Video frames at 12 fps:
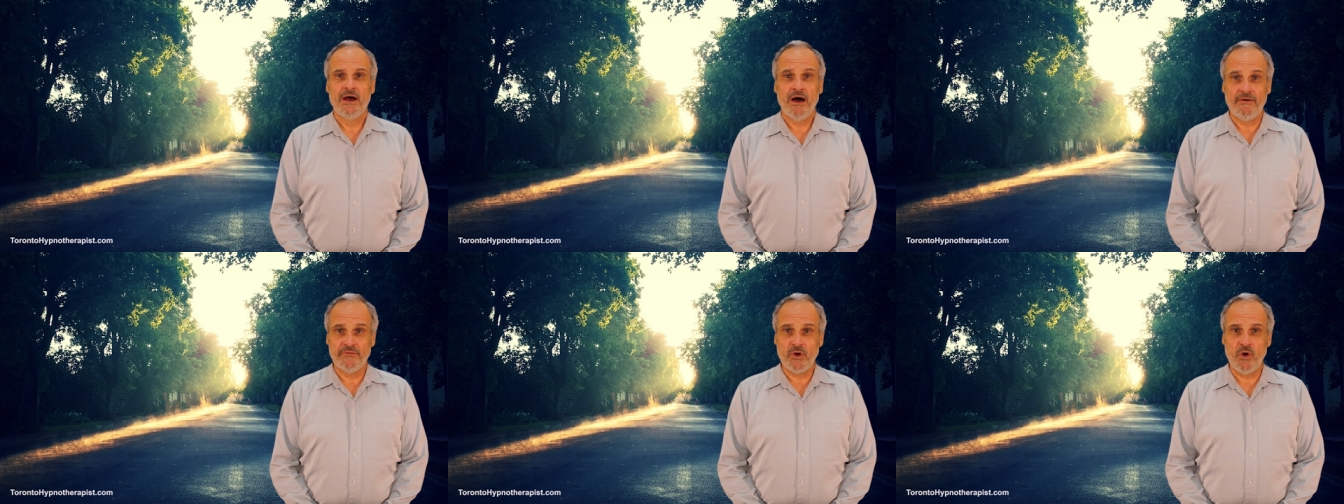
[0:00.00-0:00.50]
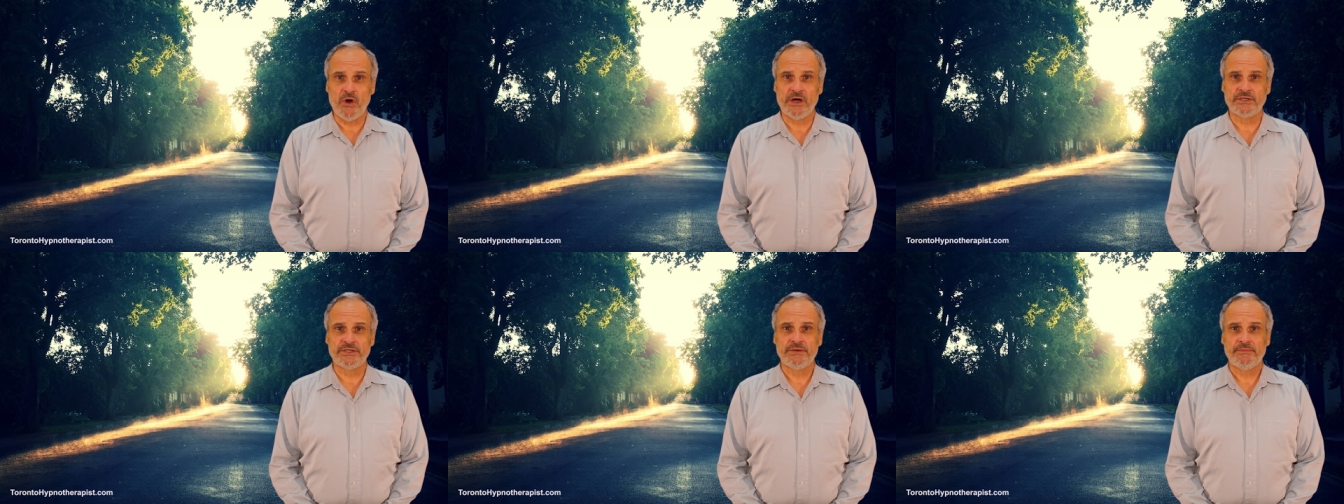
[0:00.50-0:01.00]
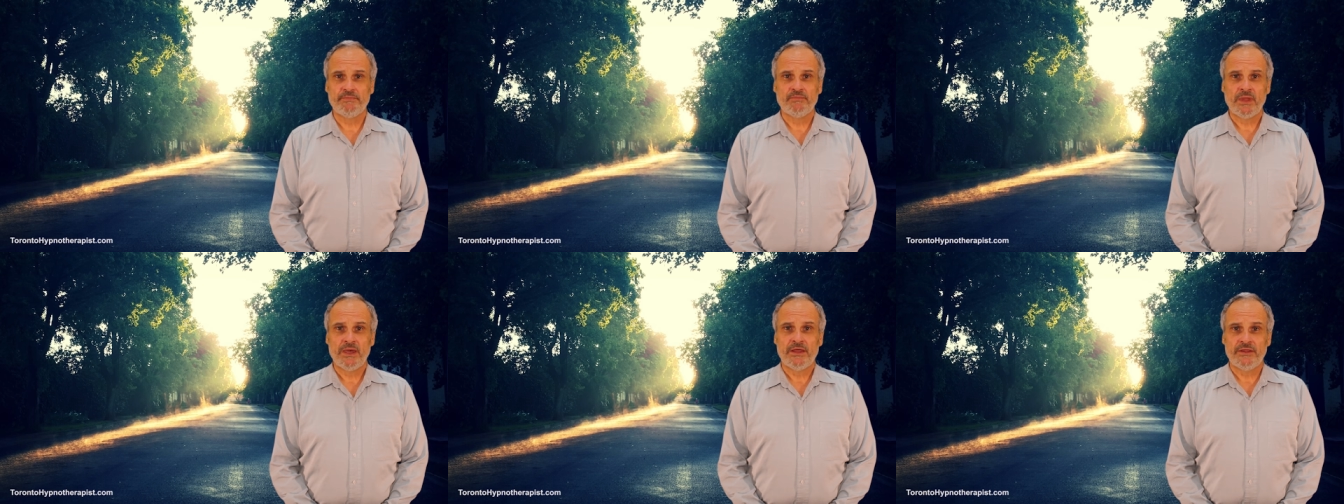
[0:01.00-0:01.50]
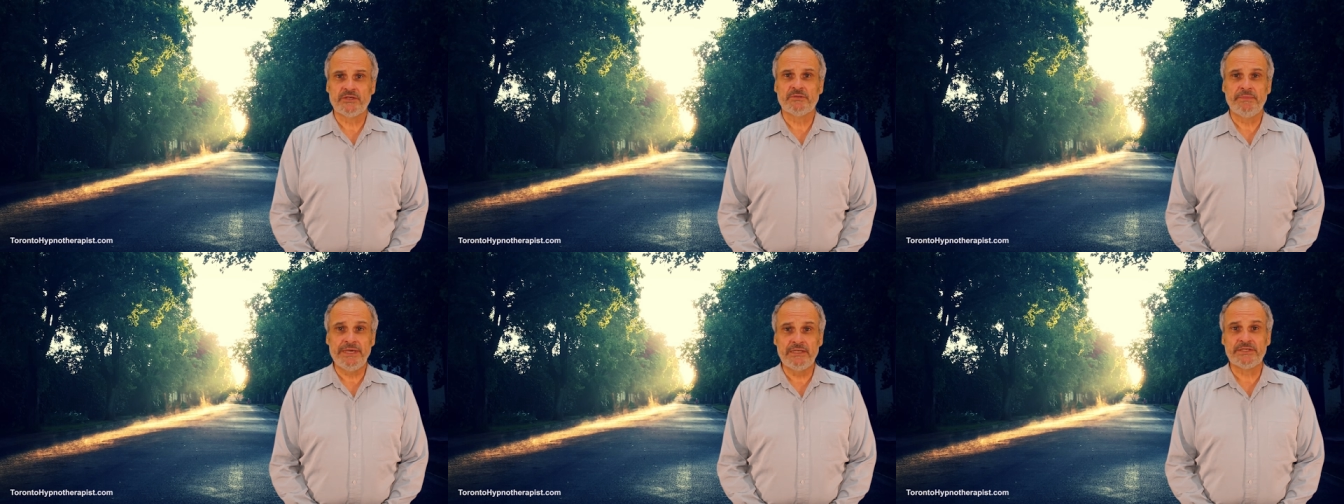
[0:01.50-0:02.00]
Of course, this
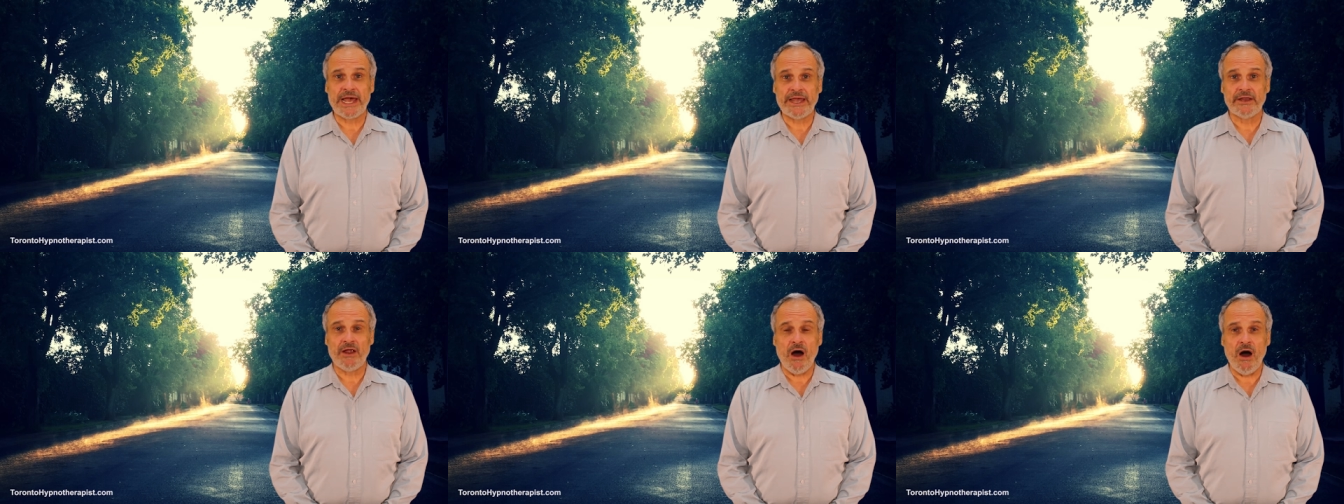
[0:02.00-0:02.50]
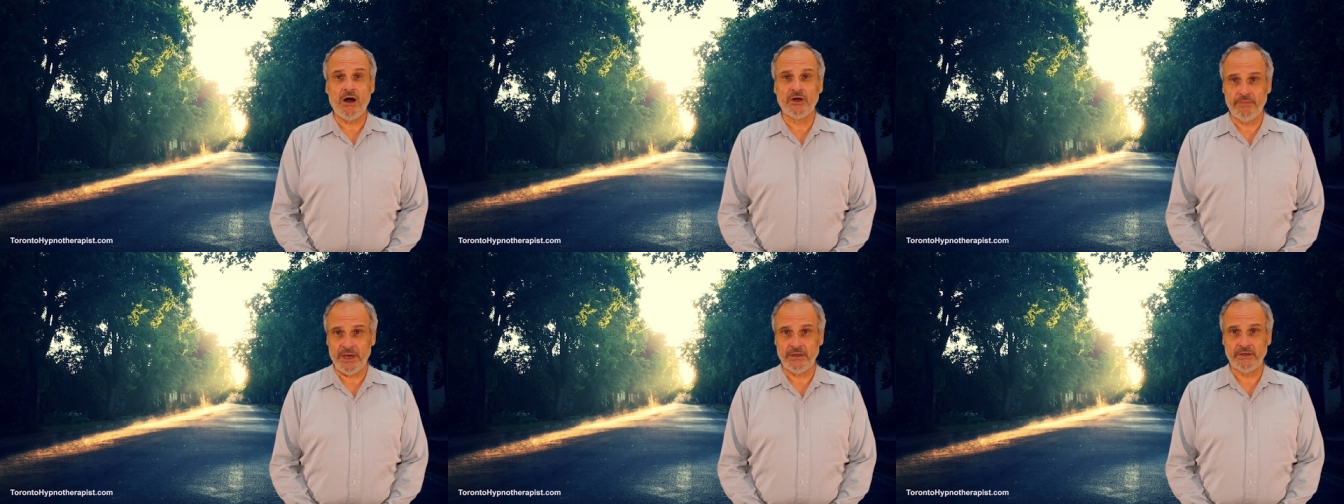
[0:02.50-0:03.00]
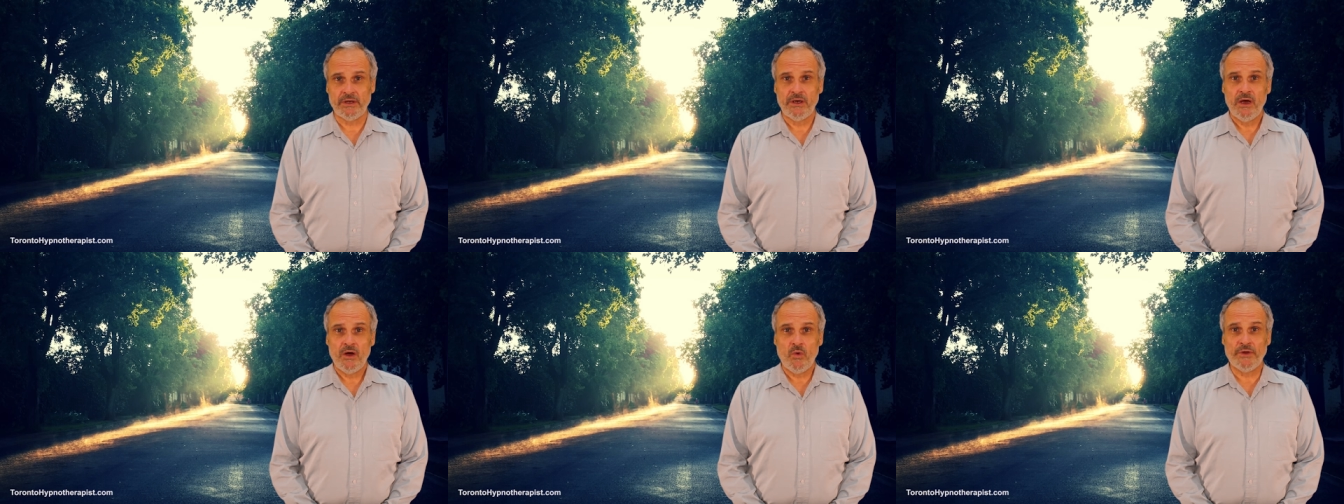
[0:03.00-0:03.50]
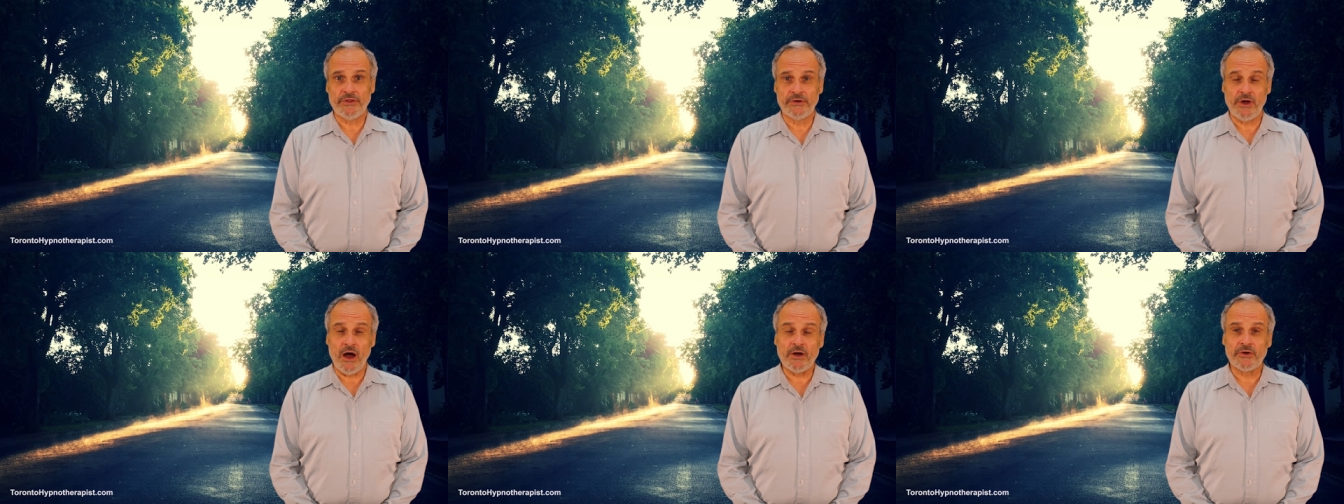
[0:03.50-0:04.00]
means I can augment what the
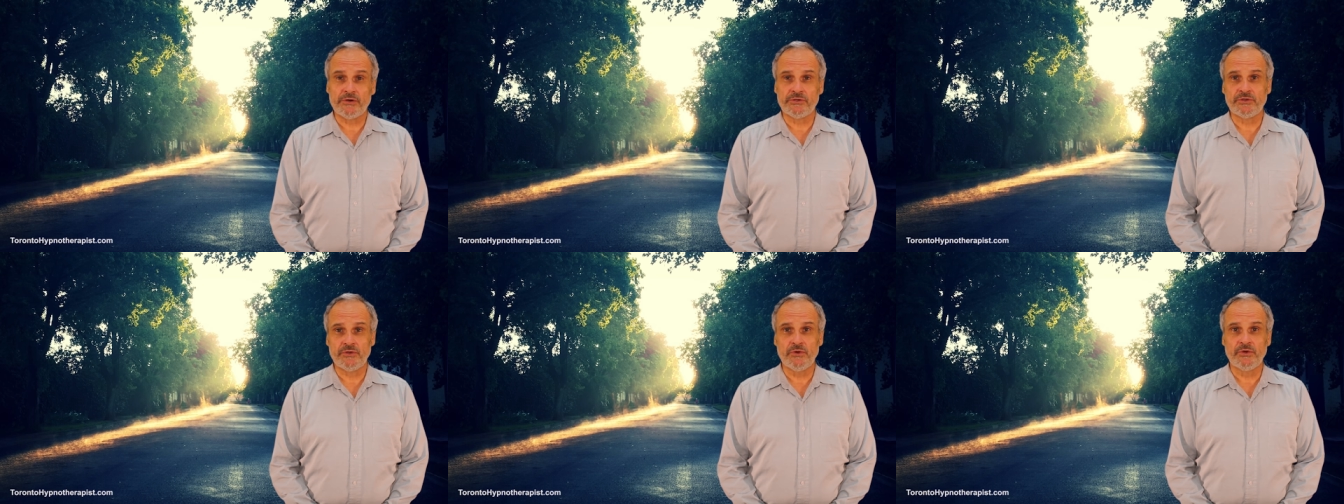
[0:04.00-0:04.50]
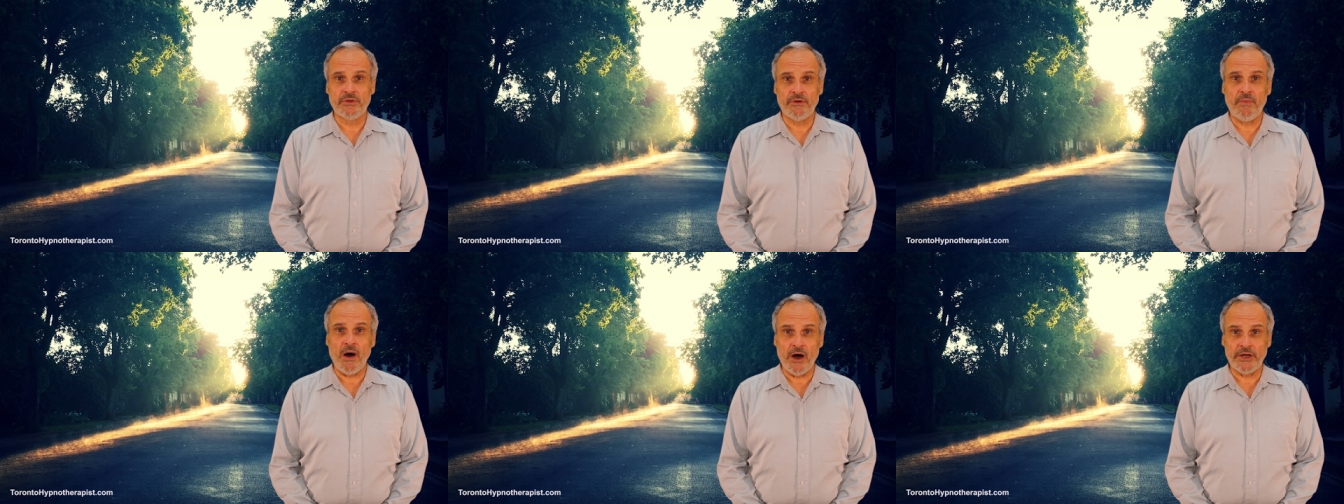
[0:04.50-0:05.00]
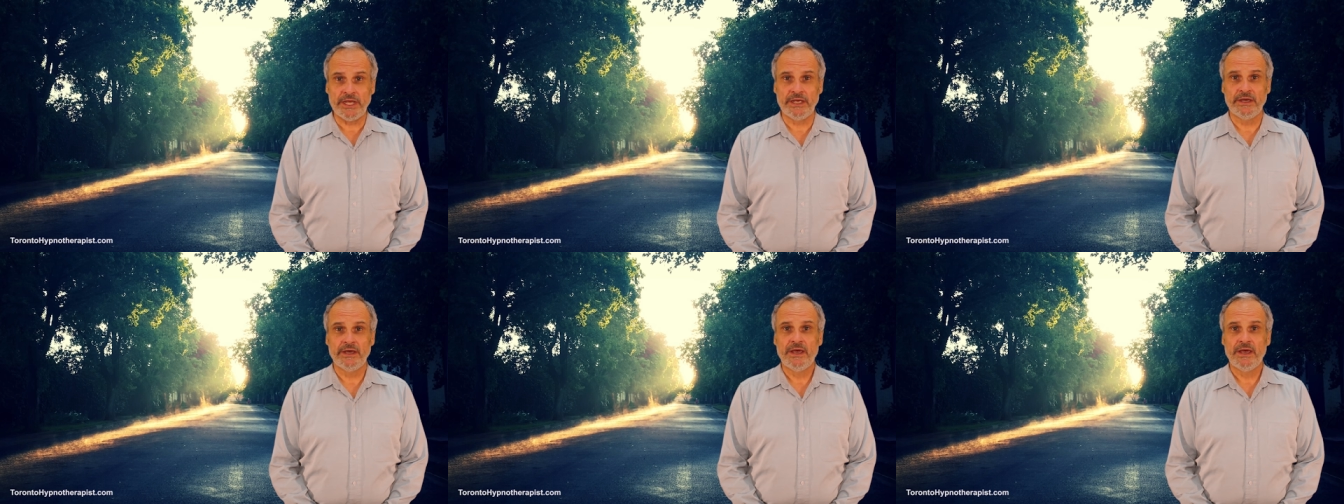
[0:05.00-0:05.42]
doctors do to the body